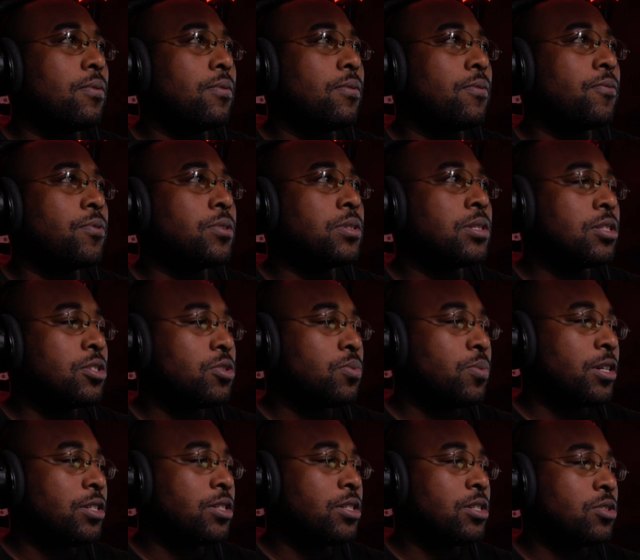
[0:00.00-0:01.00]
for
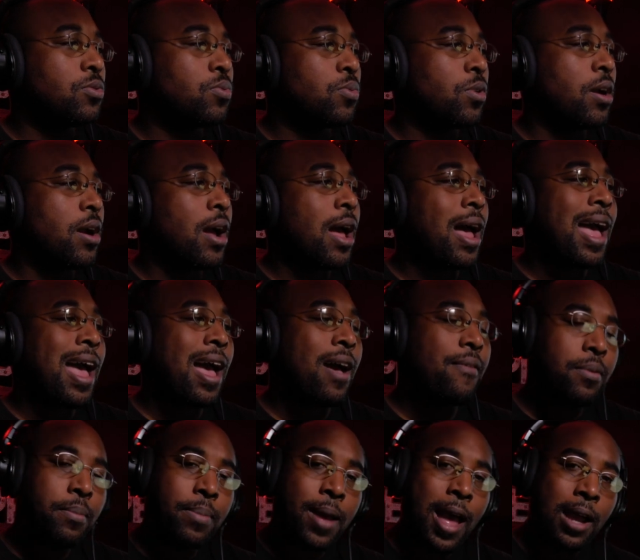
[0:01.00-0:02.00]
situations where I have
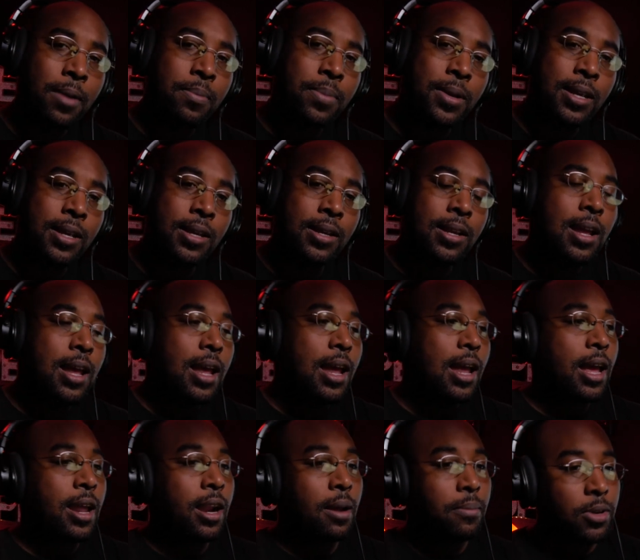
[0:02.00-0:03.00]
a backbeat
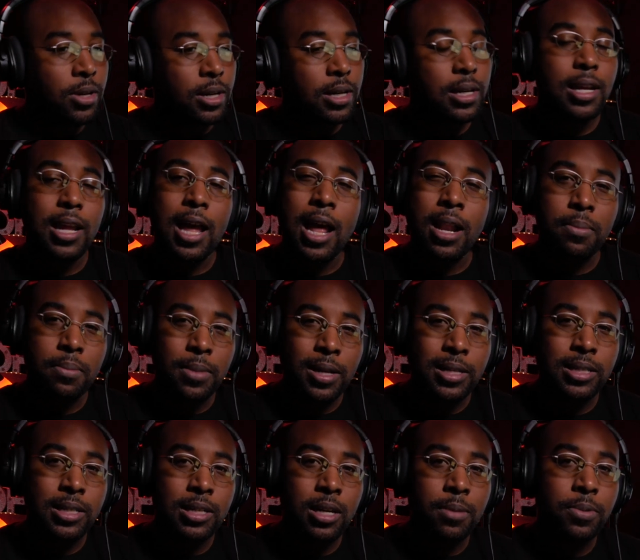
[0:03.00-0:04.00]
and I'm looking to kind of
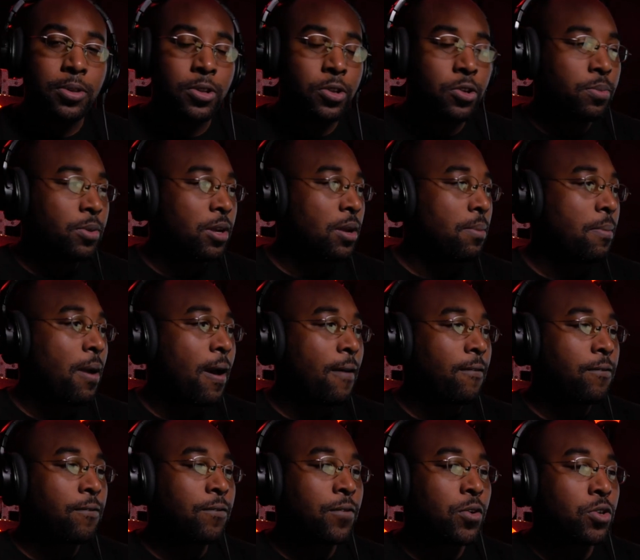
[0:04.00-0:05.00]
mix it up a little bit, my
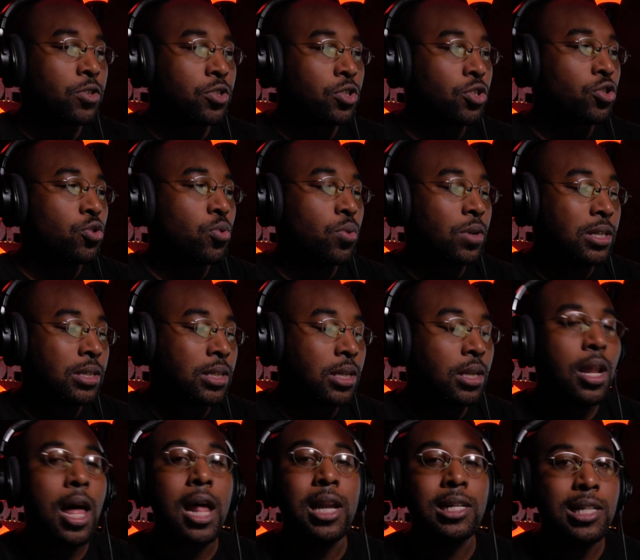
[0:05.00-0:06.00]
first choice a
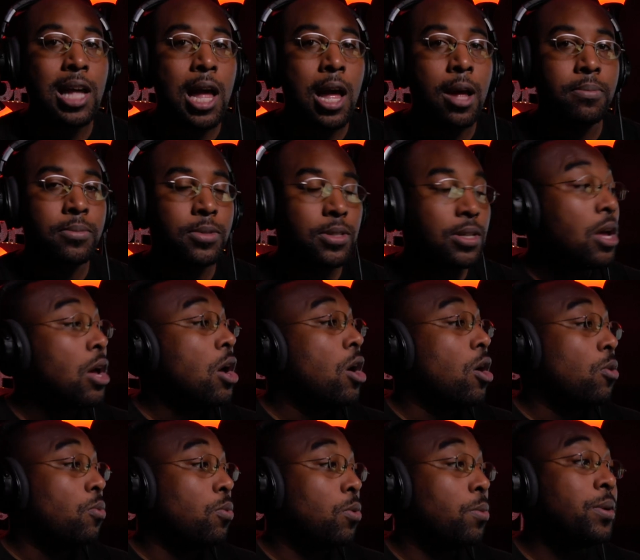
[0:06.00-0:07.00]
lot of times
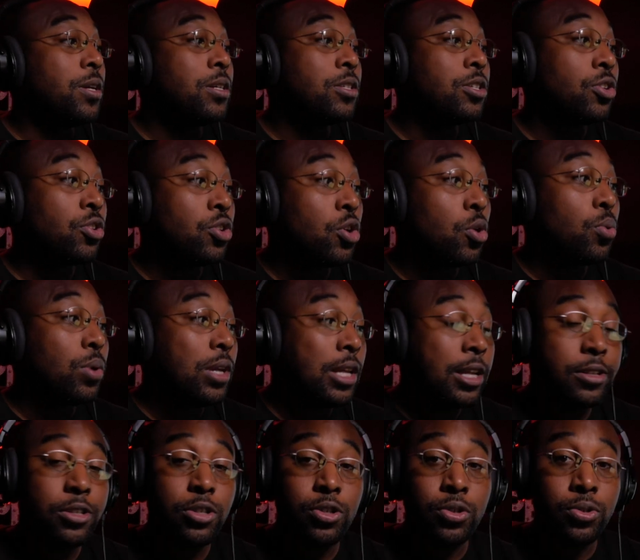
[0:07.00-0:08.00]
will be to go
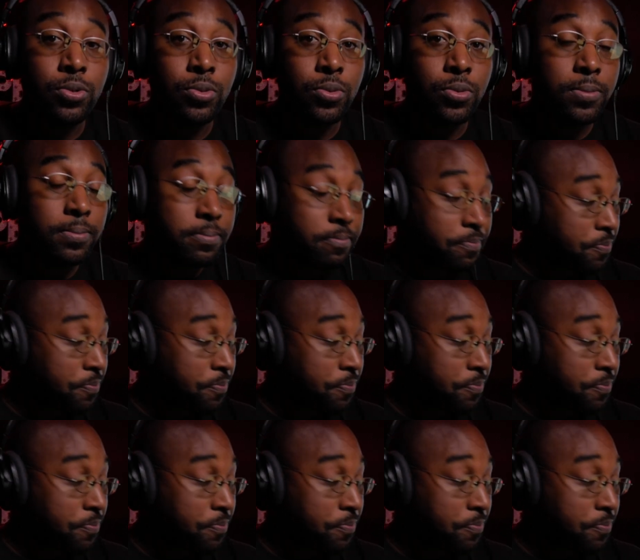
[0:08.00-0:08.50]
into